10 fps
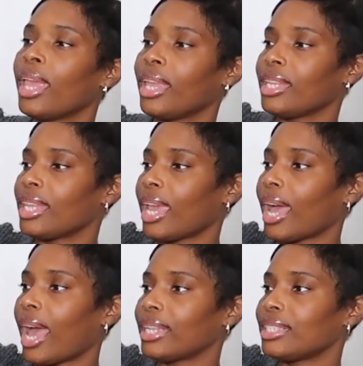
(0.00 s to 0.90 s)
yeah,
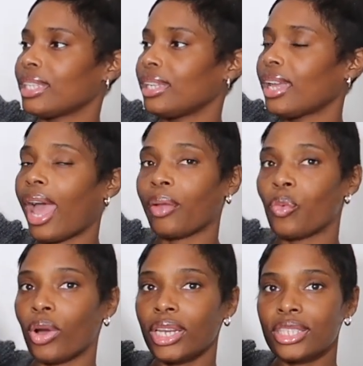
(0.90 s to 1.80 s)
I
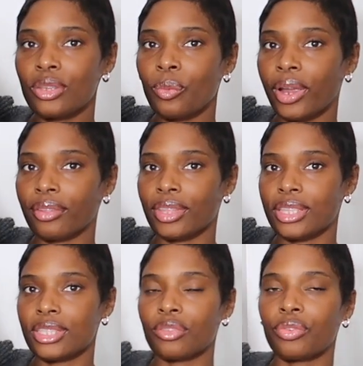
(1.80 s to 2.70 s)
wanted to wear
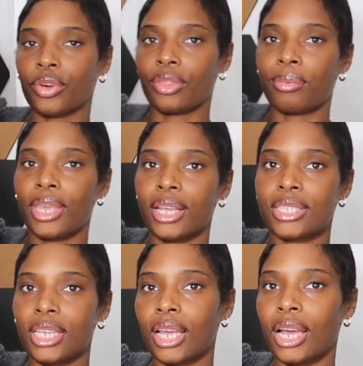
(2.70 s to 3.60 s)
this for the
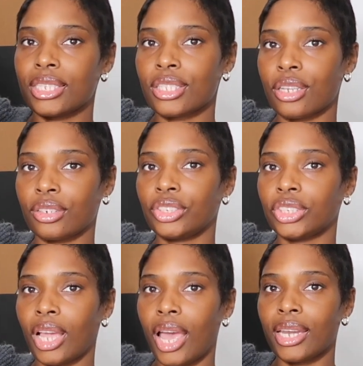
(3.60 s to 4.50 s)
Beyoncé concert.
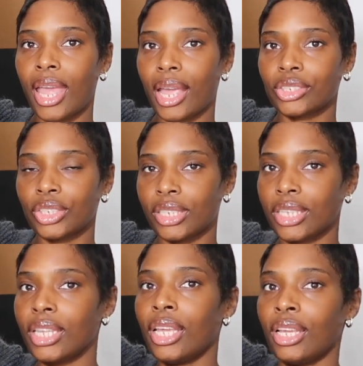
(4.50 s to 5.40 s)
Sean
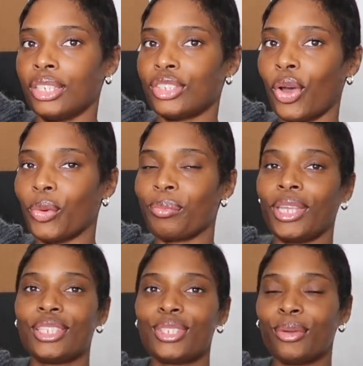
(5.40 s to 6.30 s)
actually told
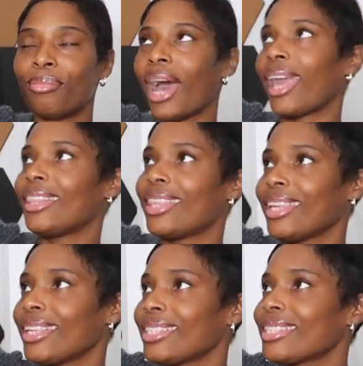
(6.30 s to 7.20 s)
me to buy
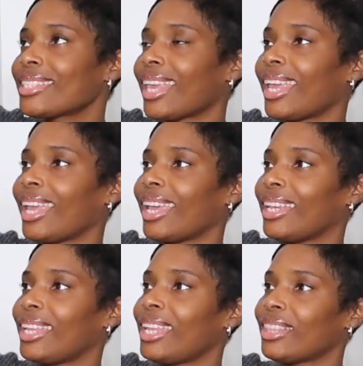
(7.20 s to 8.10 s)
this,
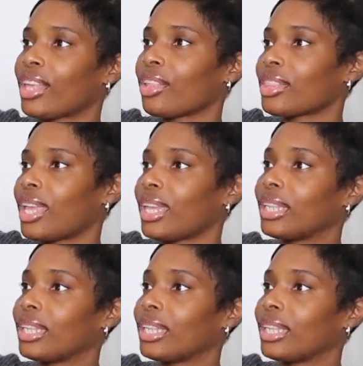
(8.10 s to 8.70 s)
and he thought that